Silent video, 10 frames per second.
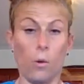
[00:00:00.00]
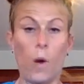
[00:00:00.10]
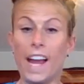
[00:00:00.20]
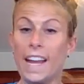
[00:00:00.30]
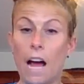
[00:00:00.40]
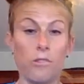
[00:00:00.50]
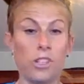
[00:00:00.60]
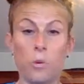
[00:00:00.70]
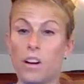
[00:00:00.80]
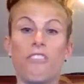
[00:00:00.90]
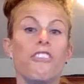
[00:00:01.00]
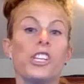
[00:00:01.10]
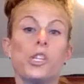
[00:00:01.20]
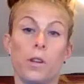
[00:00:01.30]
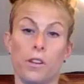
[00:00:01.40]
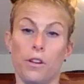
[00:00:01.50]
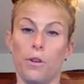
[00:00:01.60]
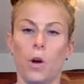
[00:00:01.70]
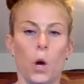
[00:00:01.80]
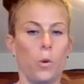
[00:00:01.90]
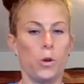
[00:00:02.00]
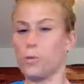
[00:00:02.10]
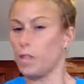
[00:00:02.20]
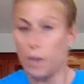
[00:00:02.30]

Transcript: way down to what a fish would do, which would